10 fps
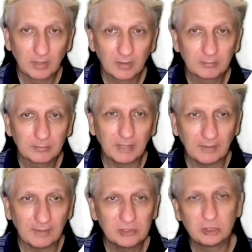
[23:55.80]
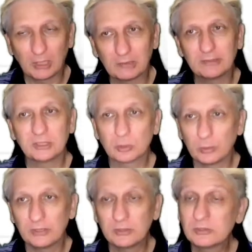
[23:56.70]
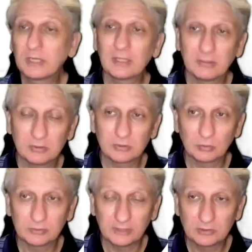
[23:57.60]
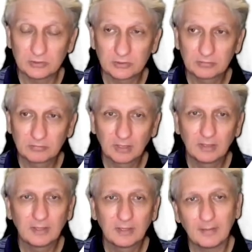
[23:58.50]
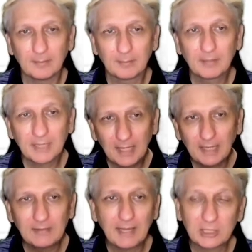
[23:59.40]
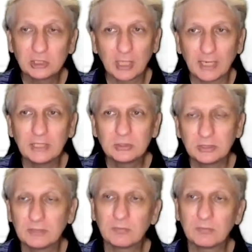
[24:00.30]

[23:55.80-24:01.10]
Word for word: but there is generally a shortage in secondary school teachers. Um, but again, that can change in different